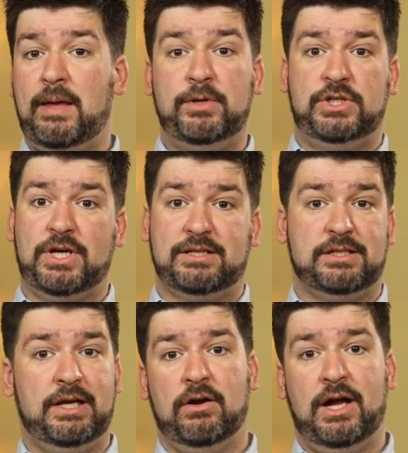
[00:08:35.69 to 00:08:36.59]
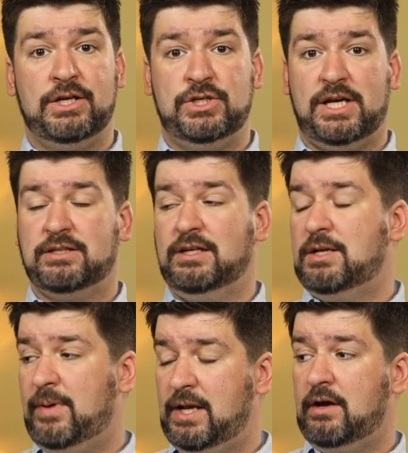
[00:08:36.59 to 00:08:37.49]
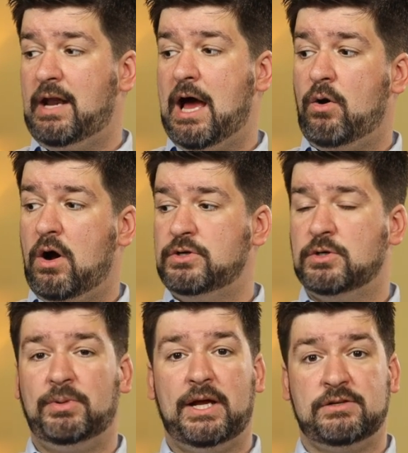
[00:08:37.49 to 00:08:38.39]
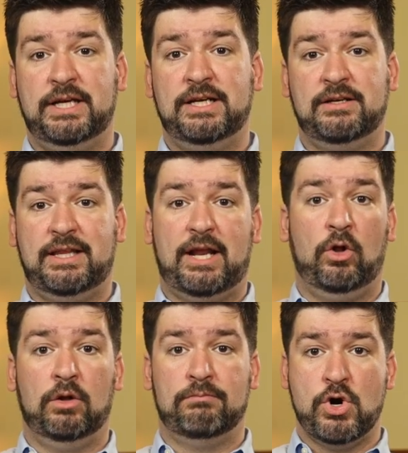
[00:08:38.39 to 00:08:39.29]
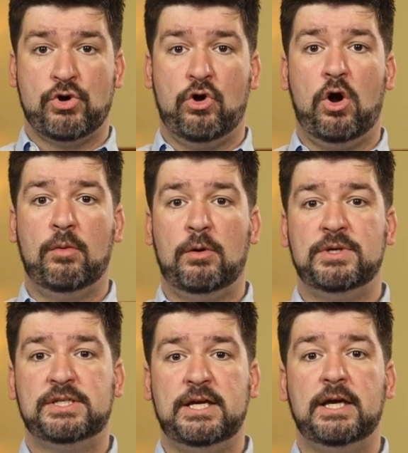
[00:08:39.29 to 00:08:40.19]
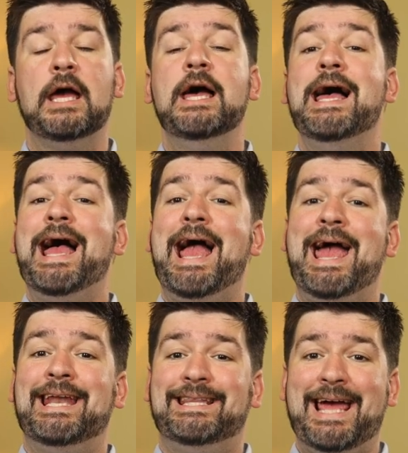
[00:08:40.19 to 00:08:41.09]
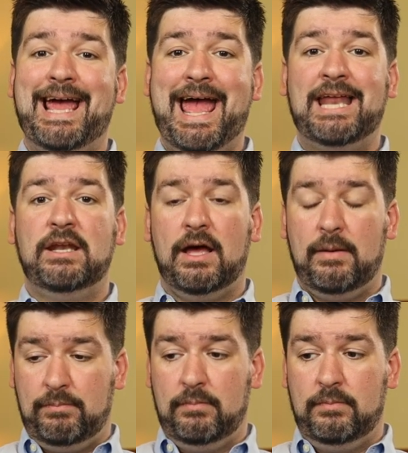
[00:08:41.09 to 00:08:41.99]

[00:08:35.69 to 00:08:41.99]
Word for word: maybe justly or unjustly, depending on how hard your players lean into that whole murder hobo mystique, and they end up